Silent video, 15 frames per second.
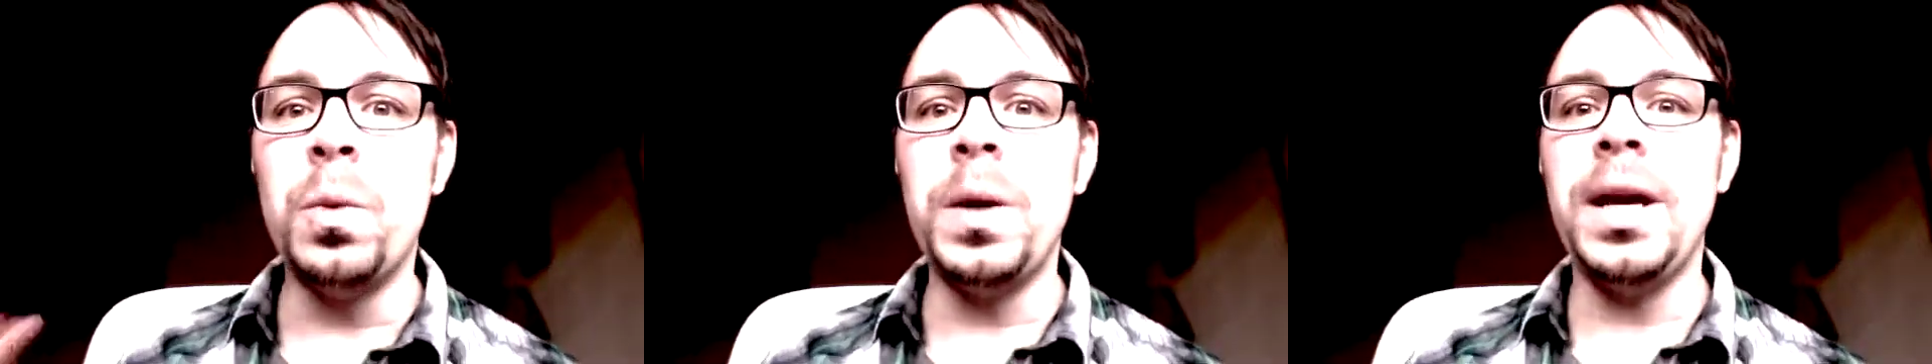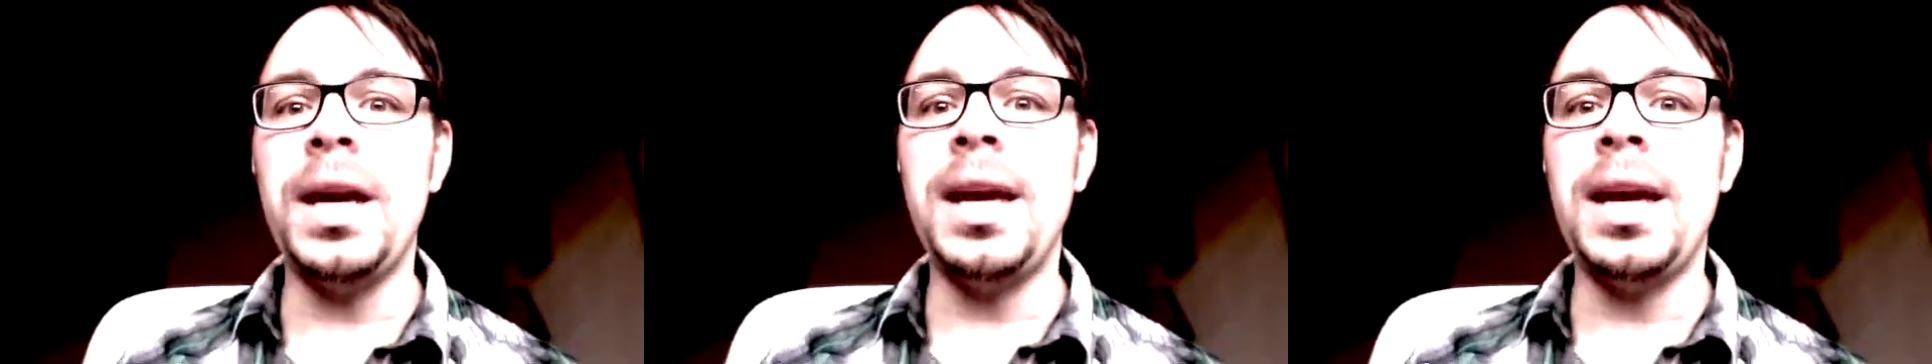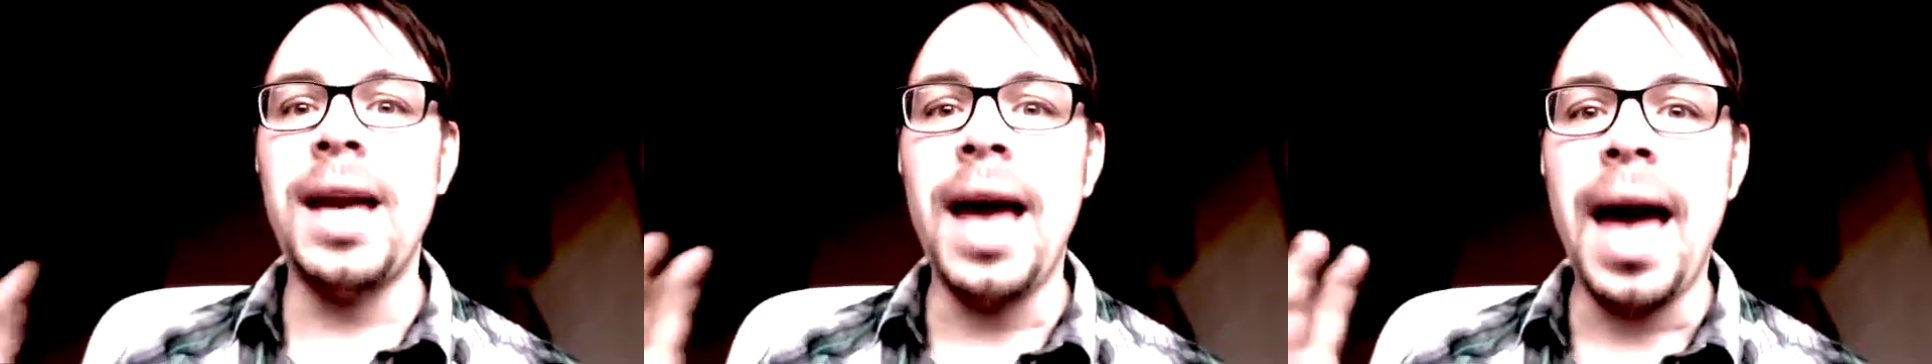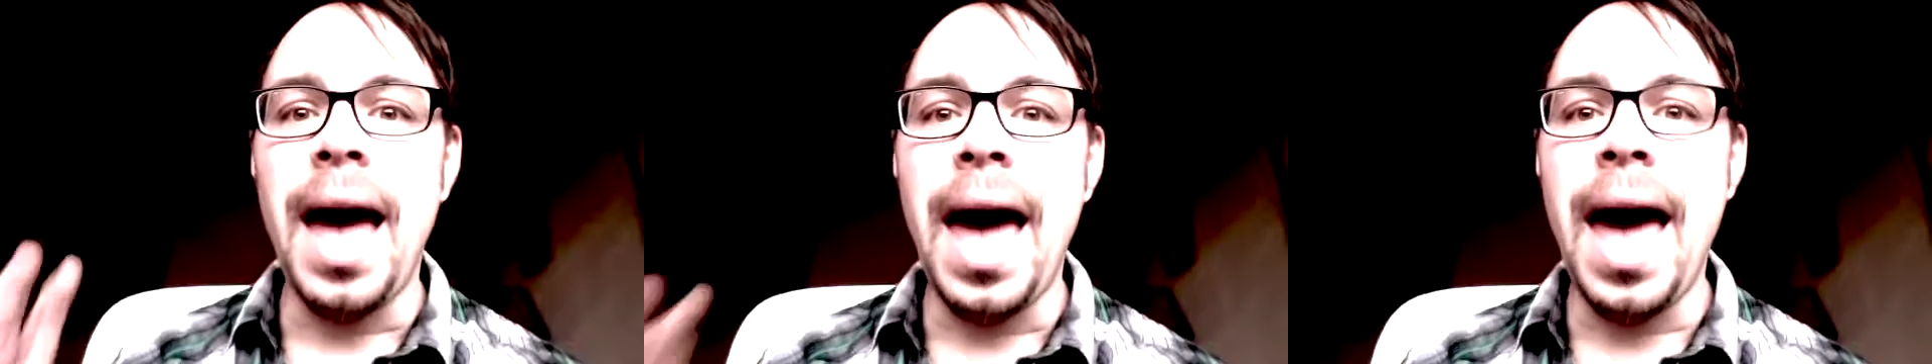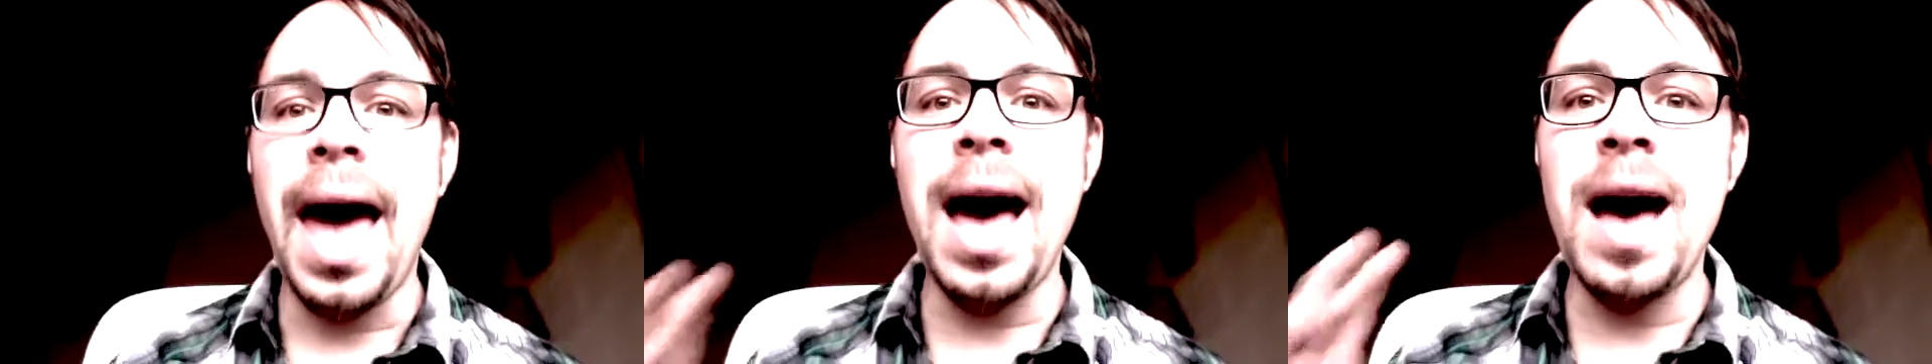We
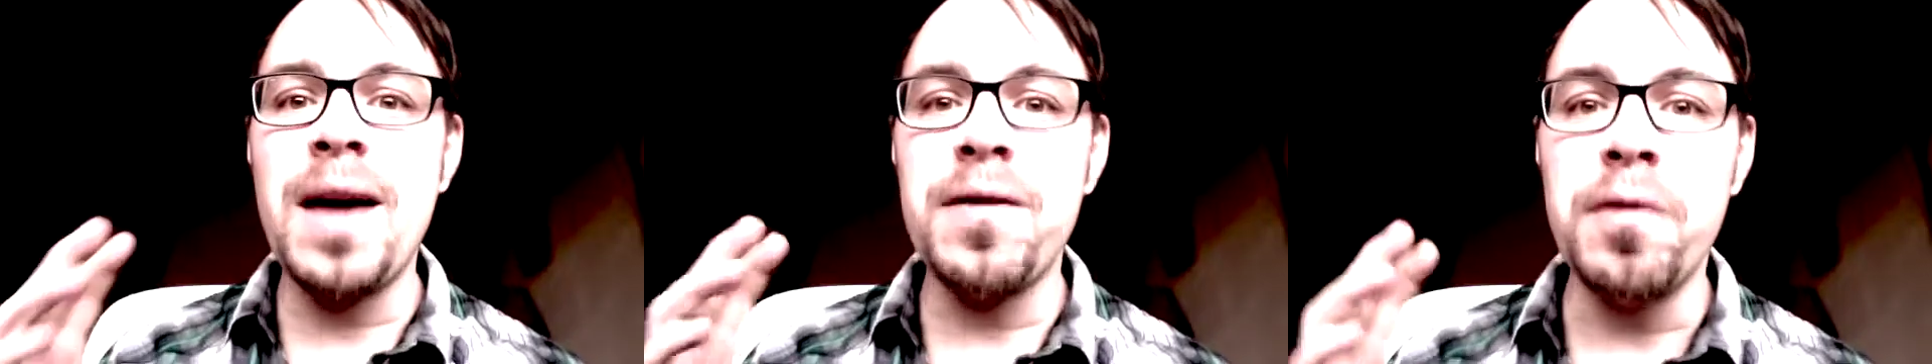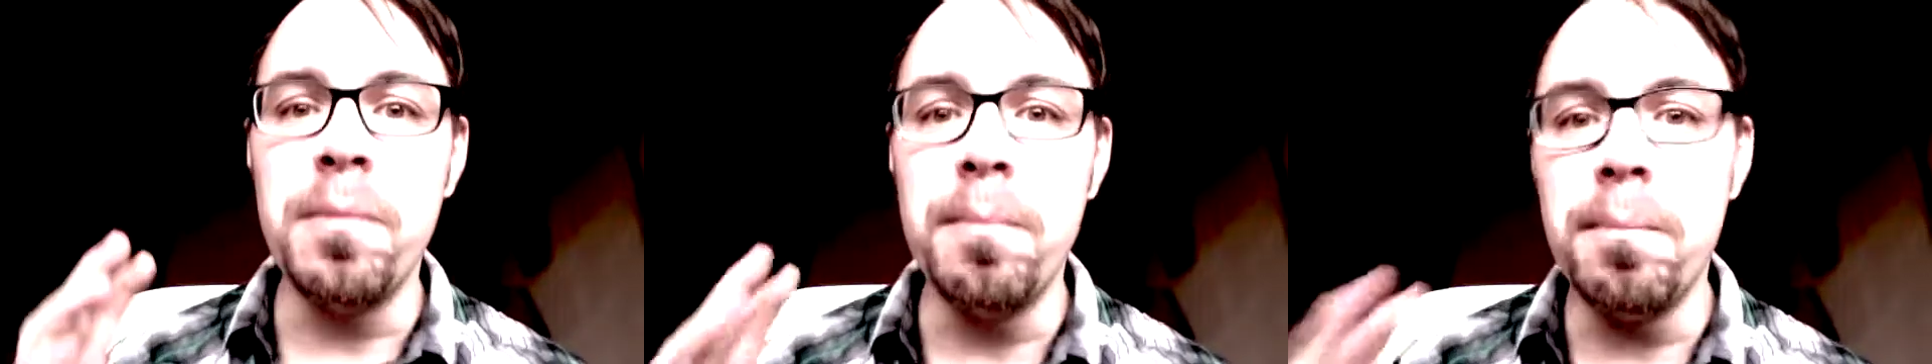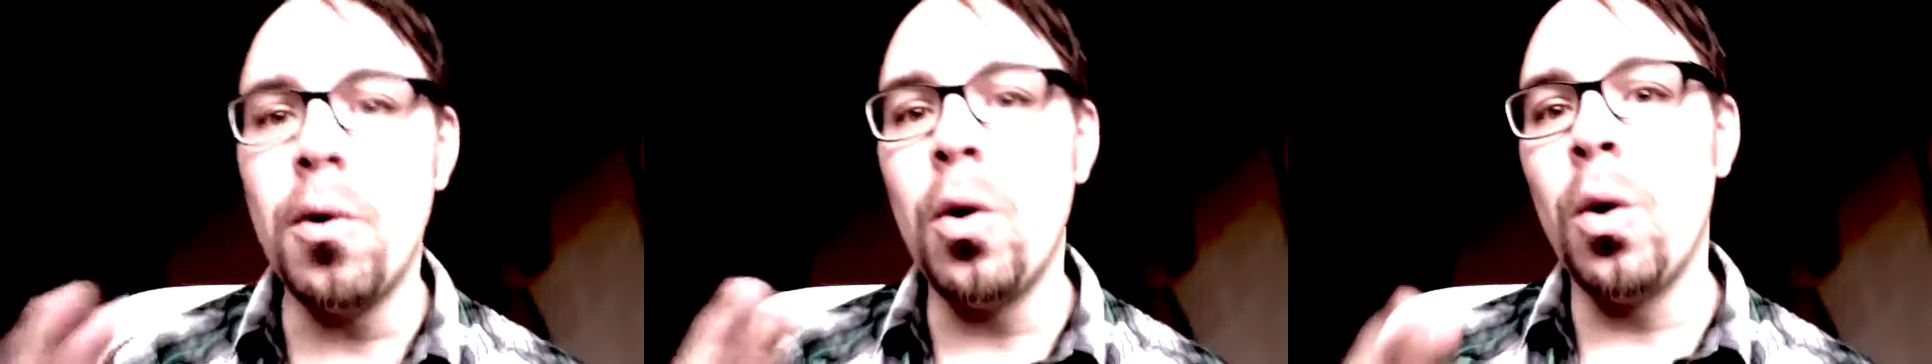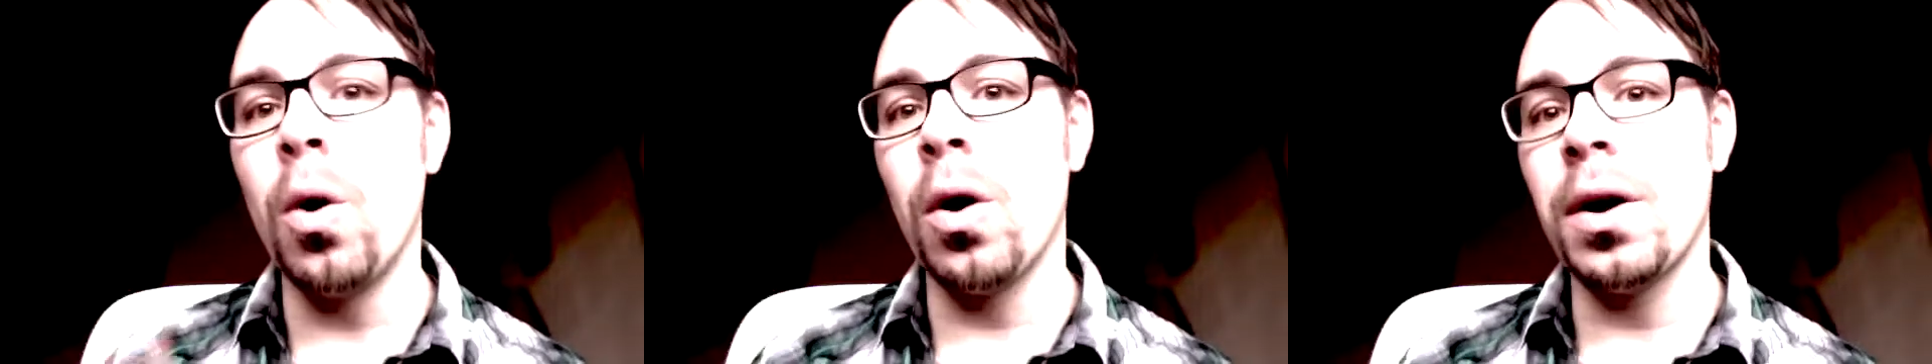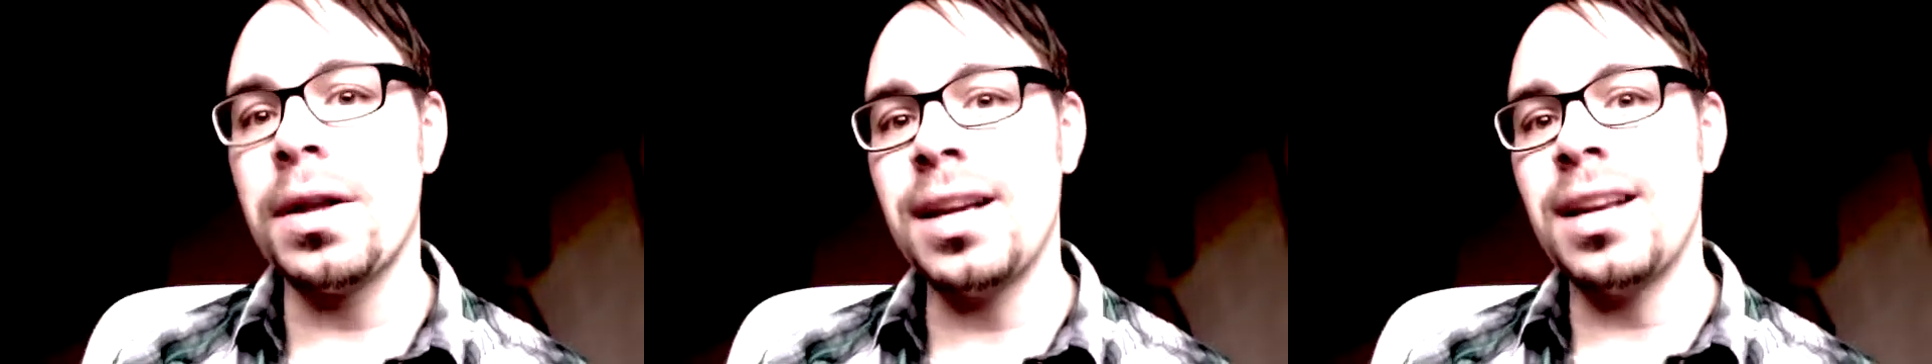have
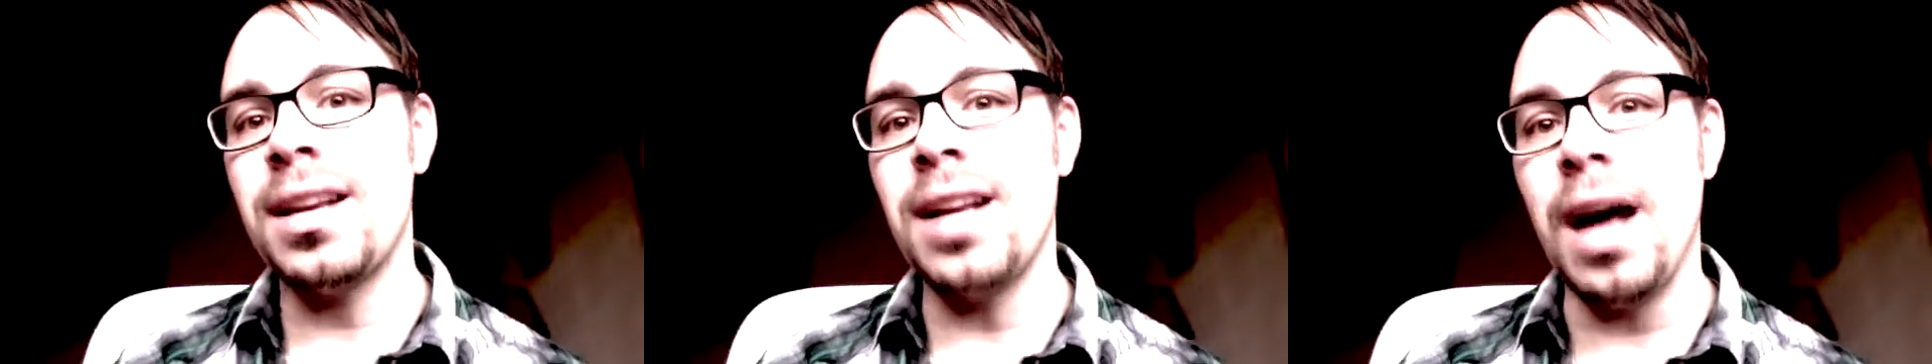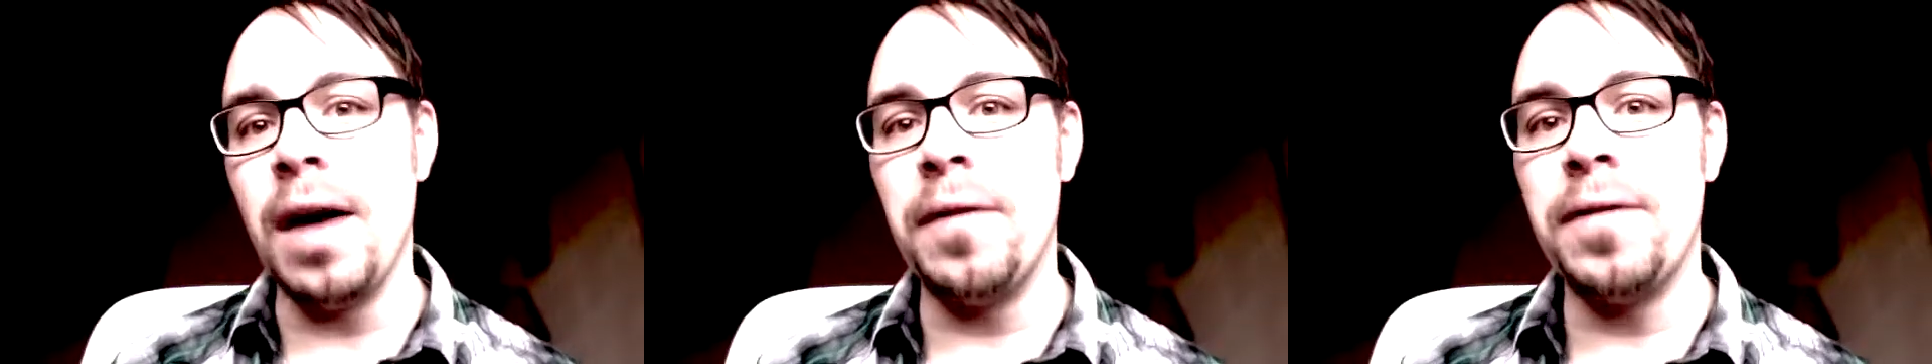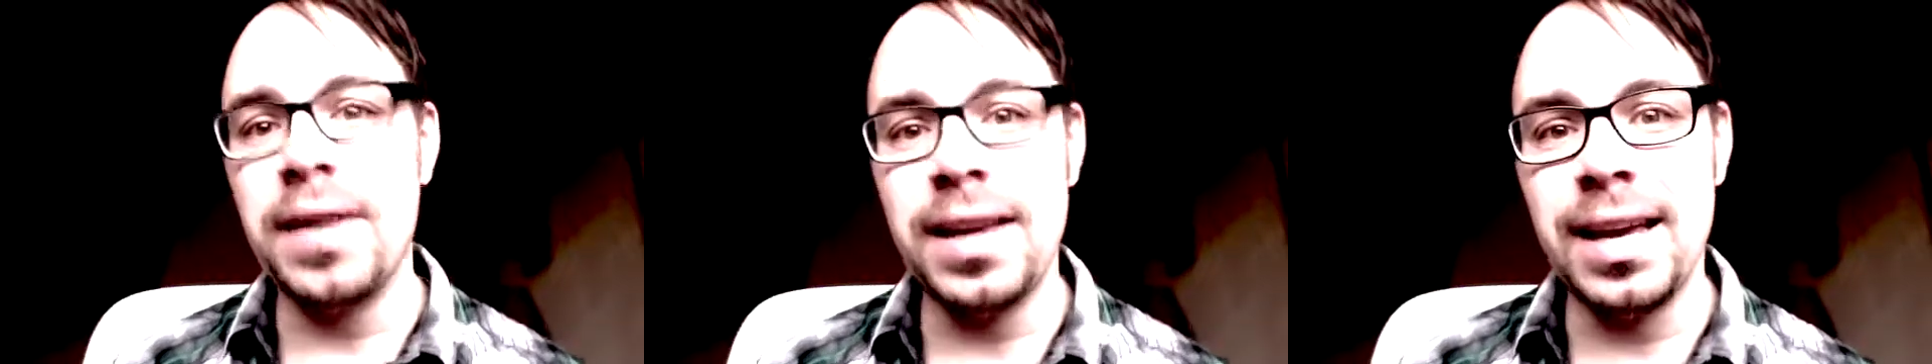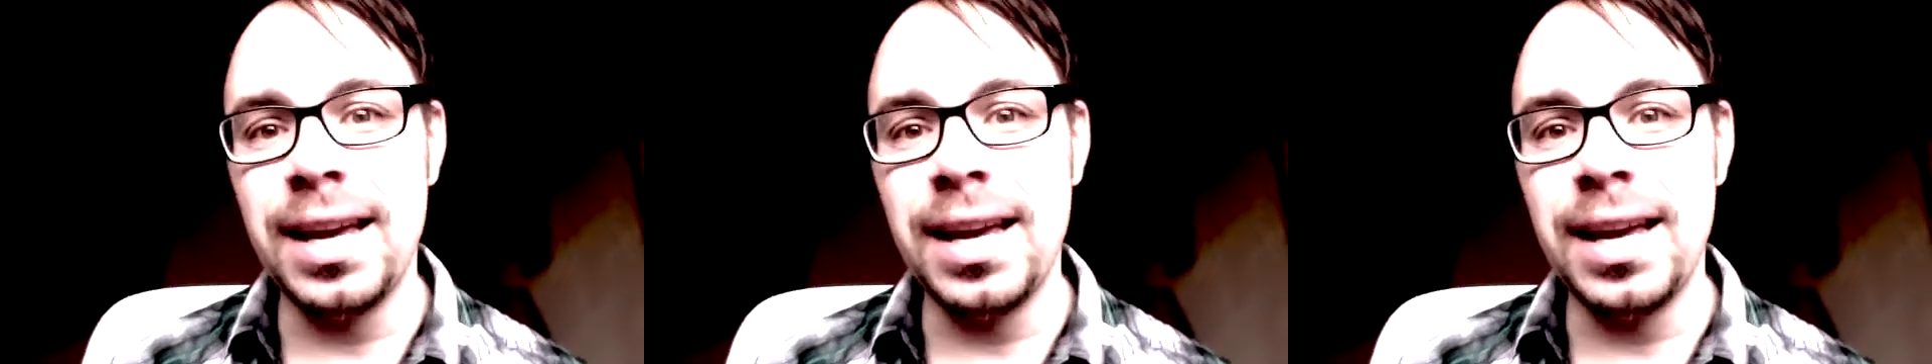more than enough